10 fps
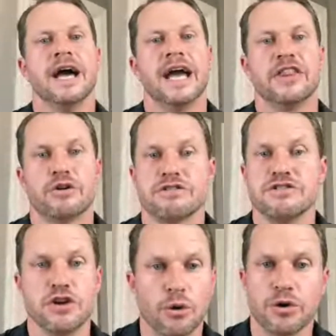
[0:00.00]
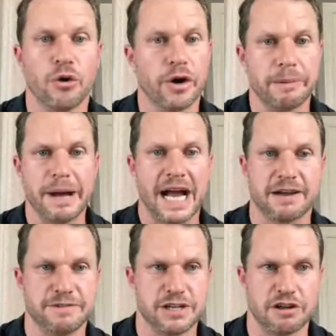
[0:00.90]
there's no going back if
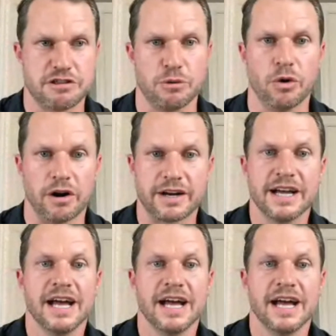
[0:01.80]
it doesn't work.